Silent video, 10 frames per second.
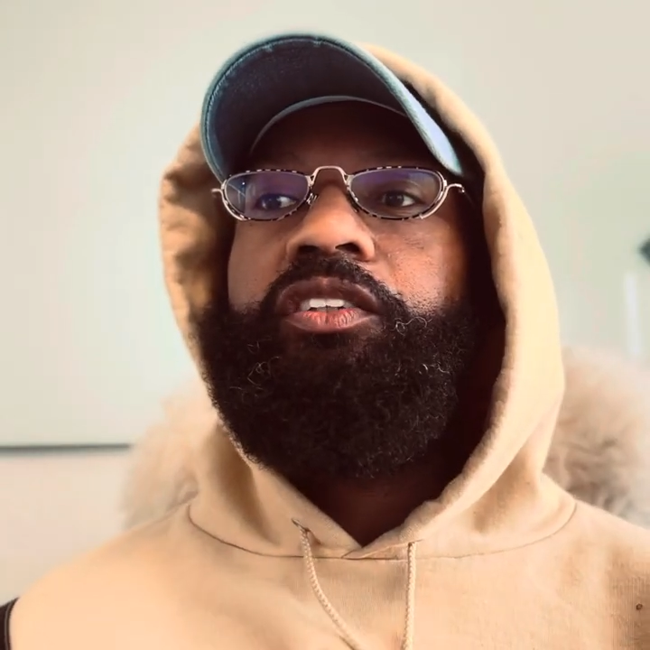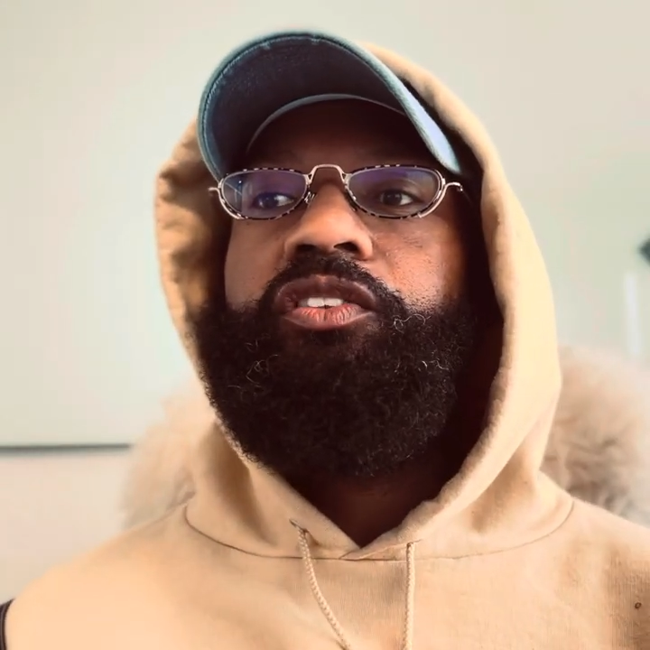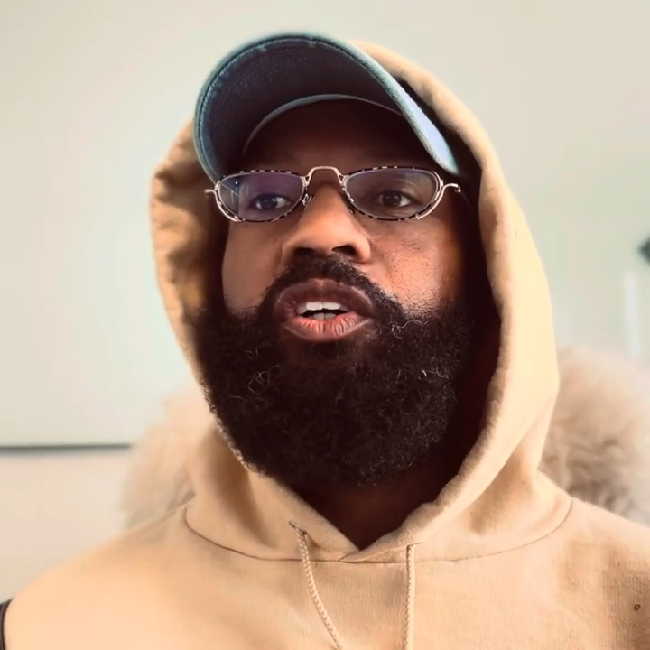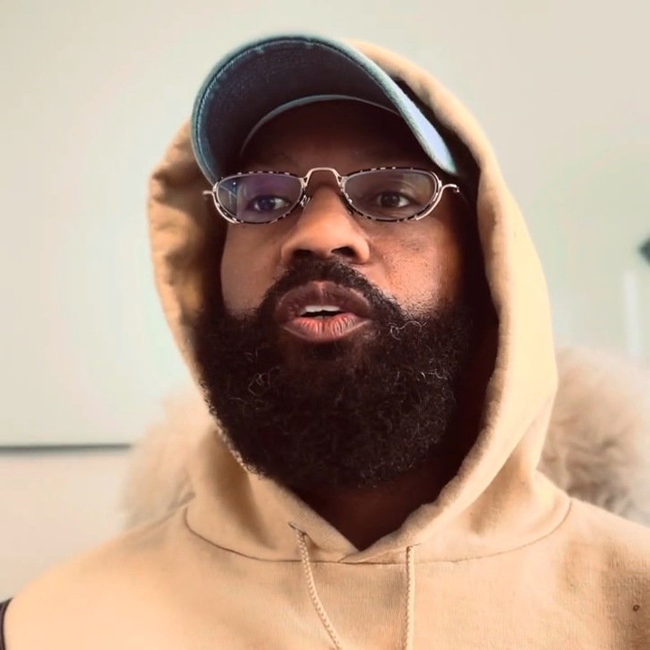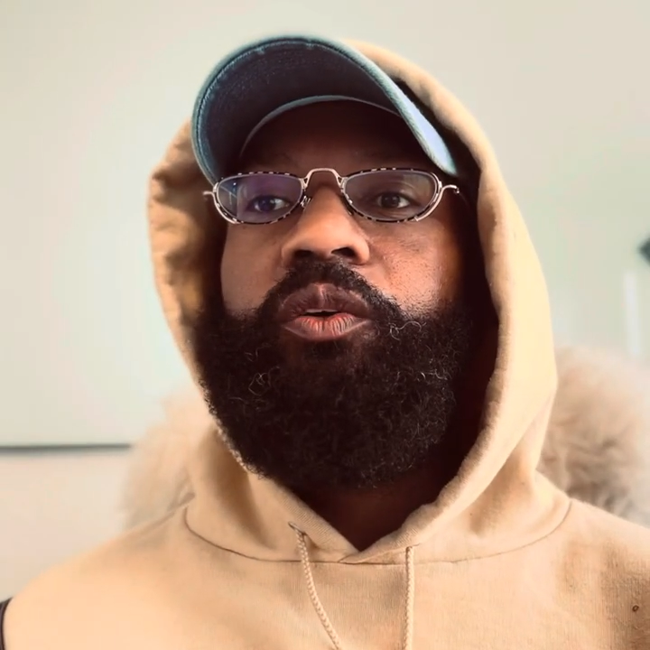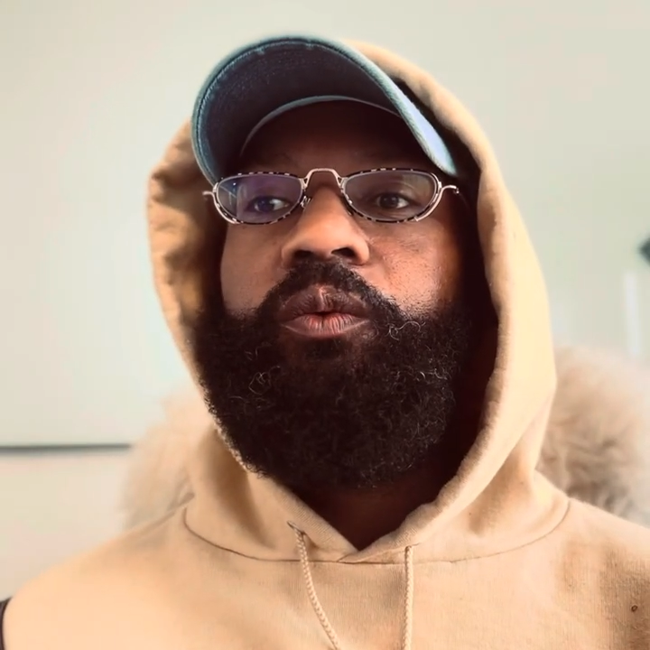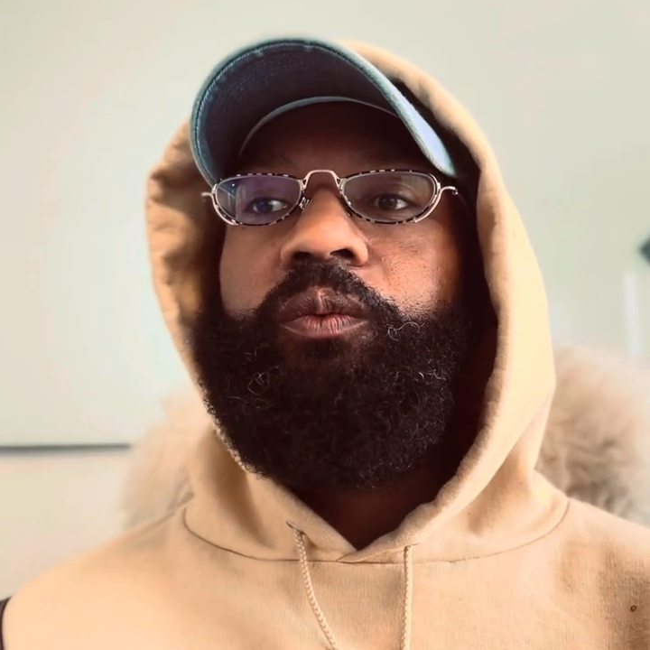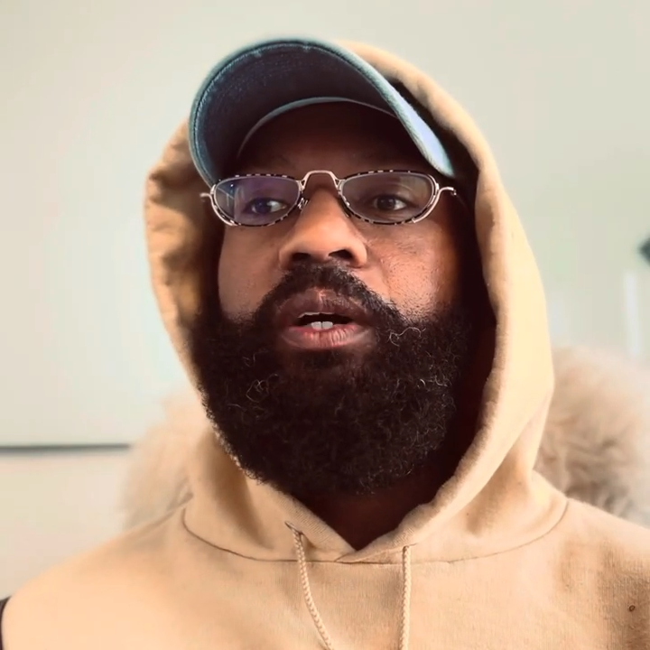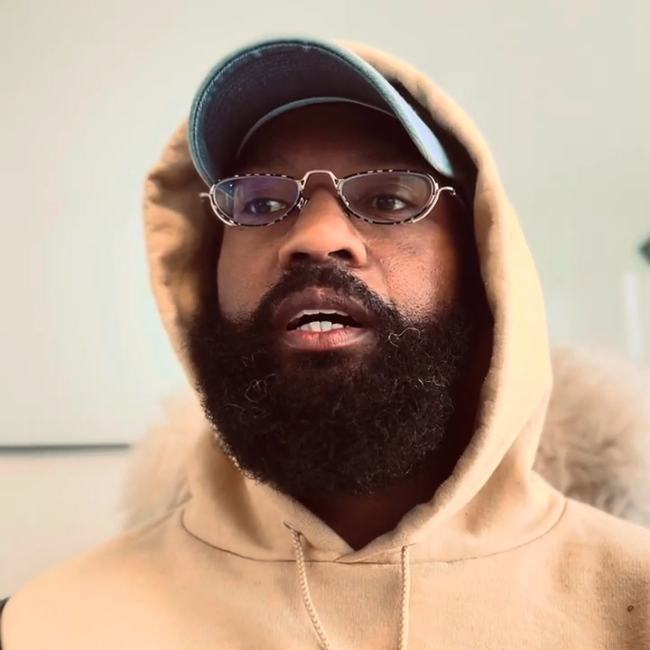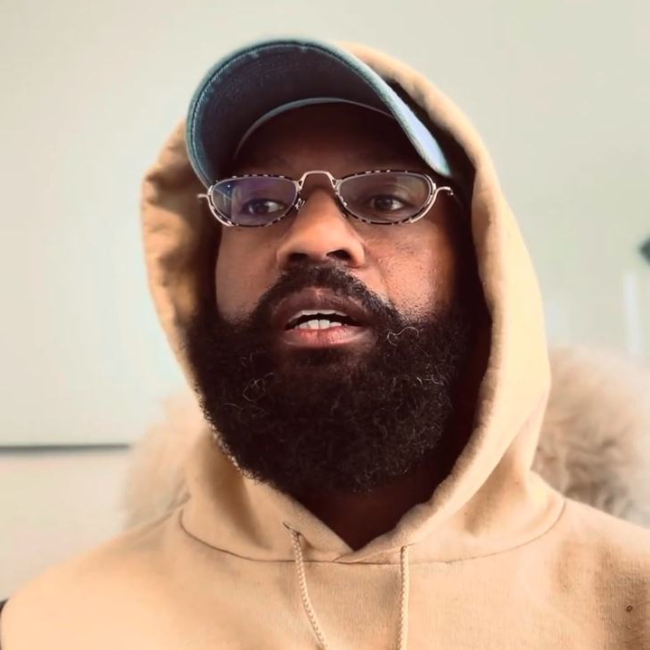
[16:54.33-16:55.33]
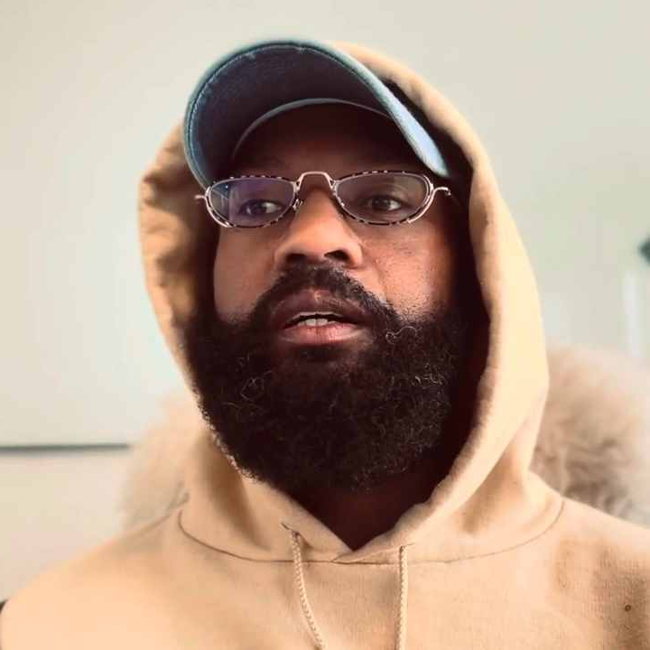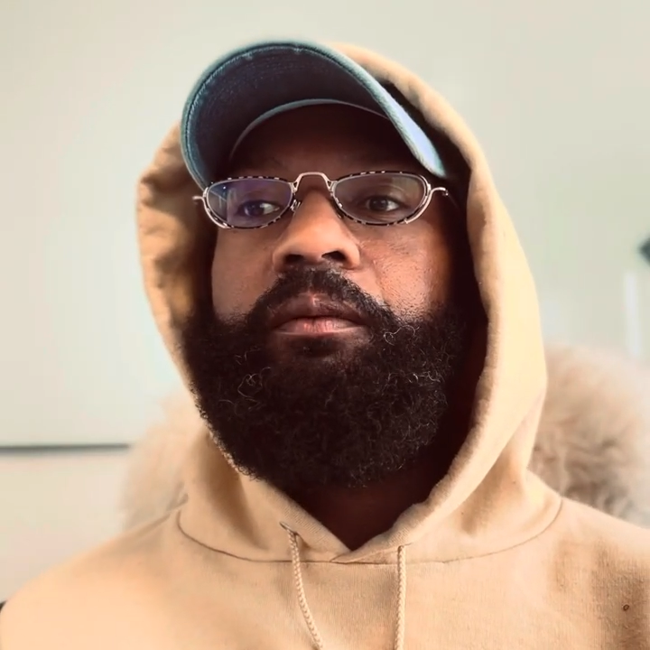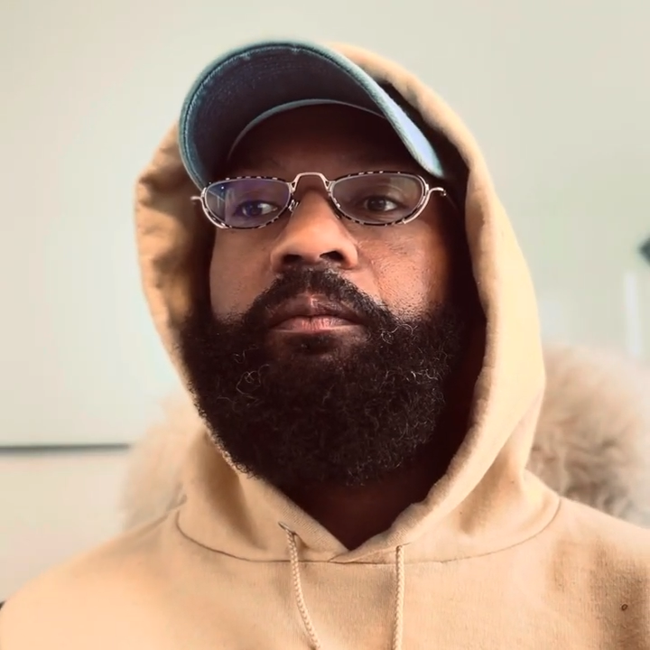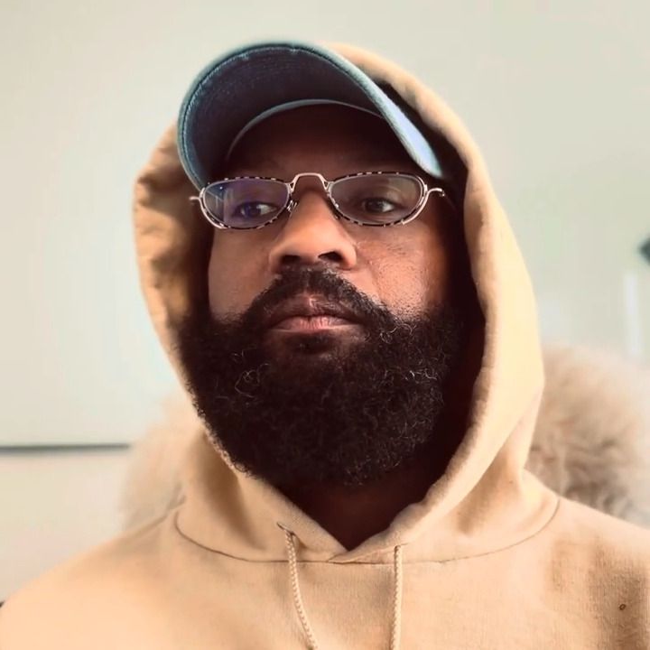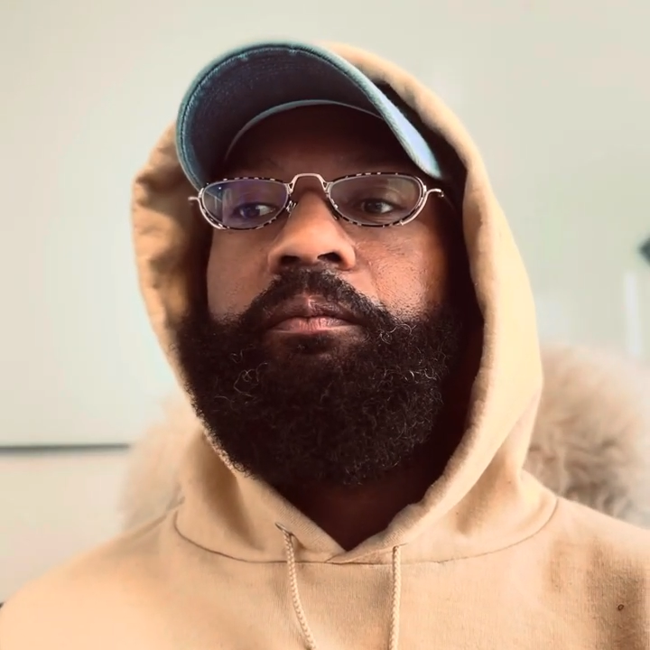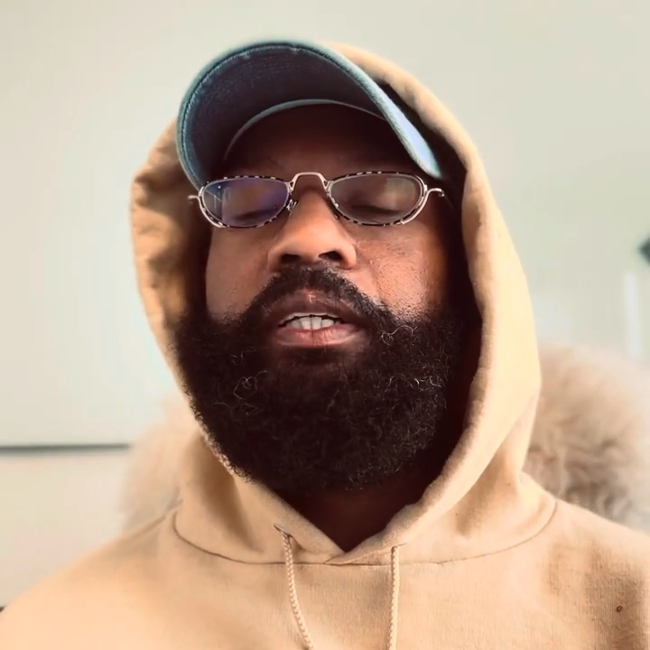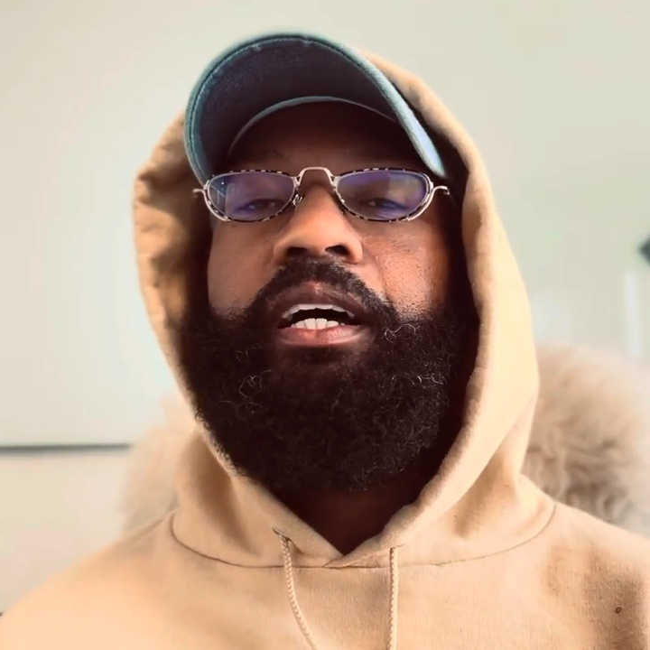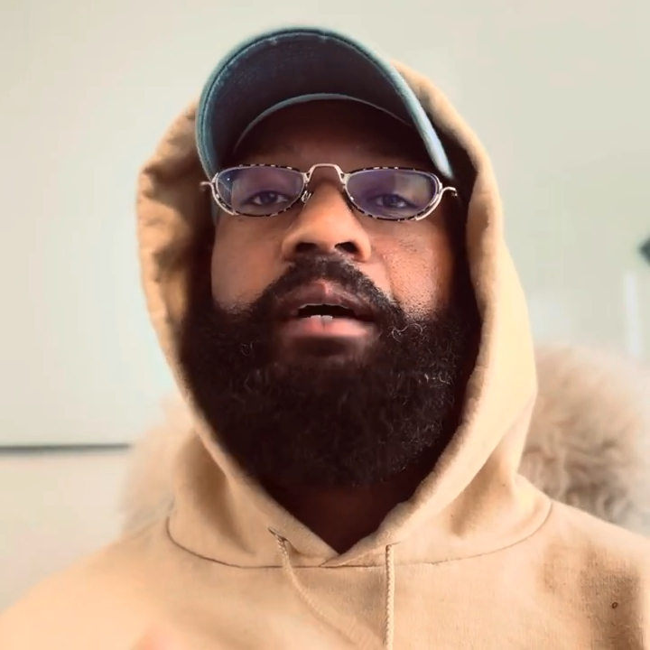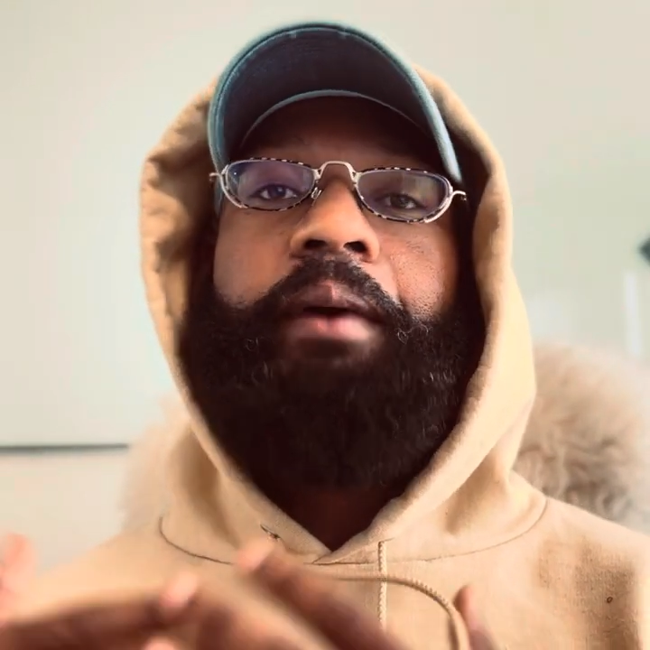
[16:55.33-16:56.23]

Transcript: don't become